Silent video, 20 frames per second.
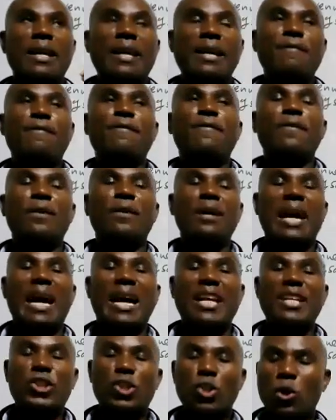if
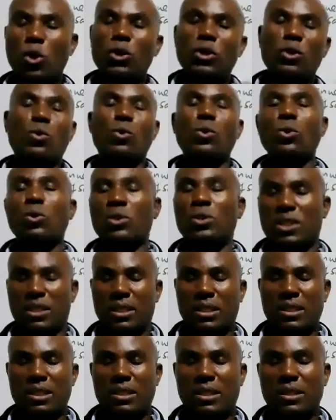I sold
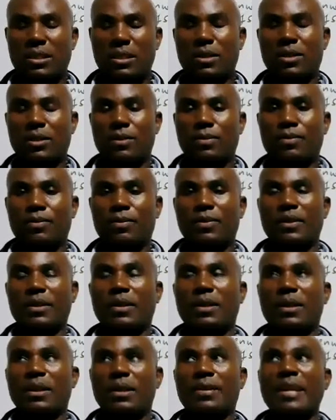goods,
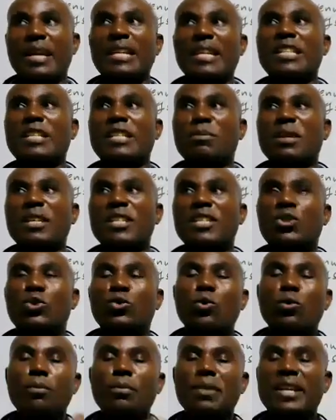then it means
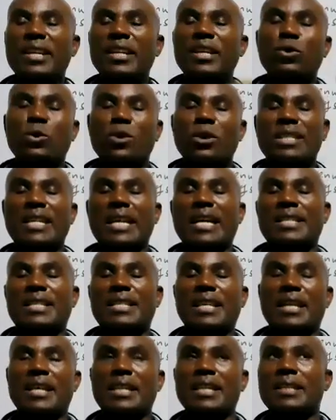to me it was a
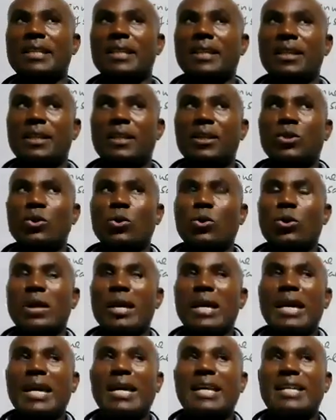sale,
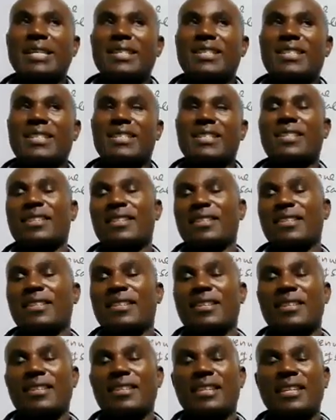to S
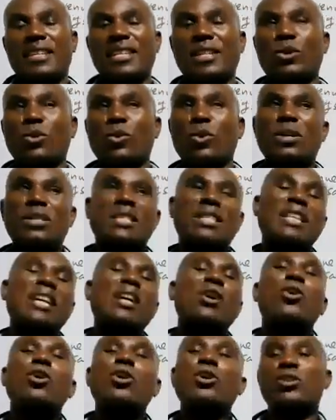it was
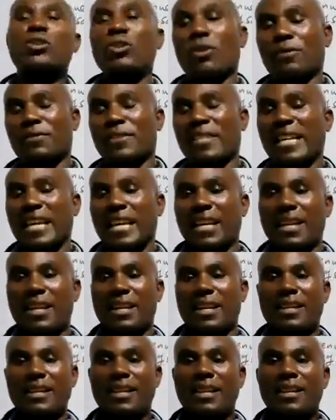the cost of
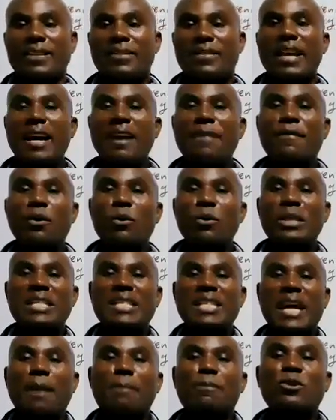sale. Therefore we
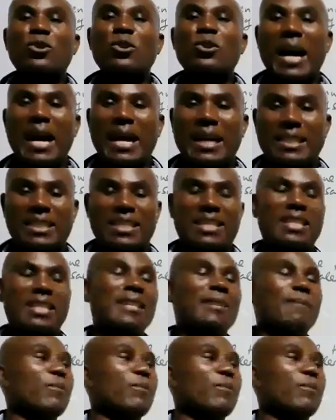subtract